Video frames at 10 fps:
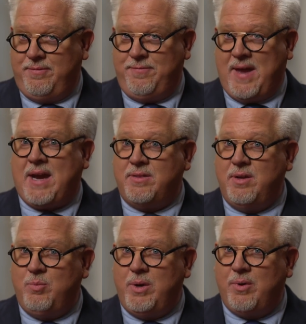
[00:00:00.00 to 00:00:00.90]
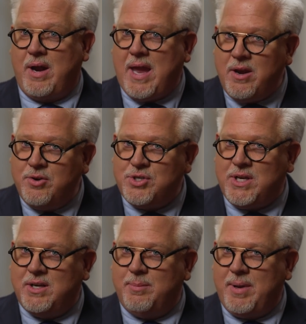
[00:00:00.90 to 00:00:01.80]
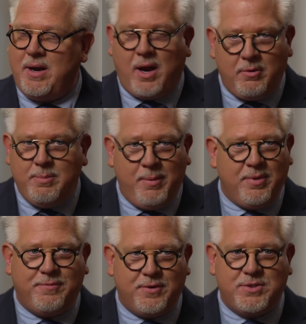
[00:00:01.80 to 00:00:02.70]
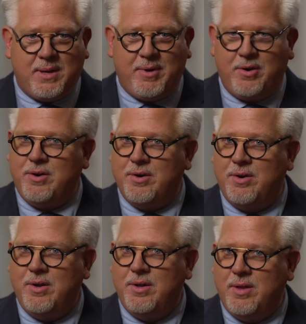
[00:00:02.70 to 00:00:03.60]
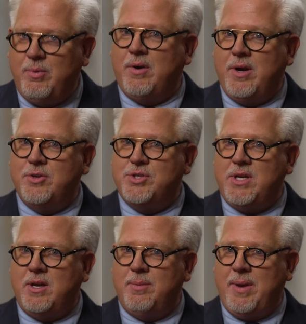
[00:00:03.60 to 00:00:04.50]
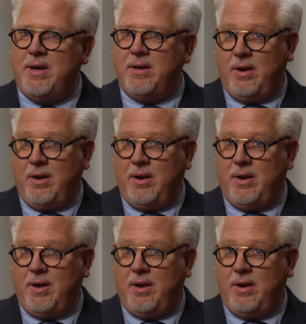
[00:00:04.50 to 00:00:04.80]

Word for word: the fact that we were energy independent. I remember the first time I heard that we are energy independent.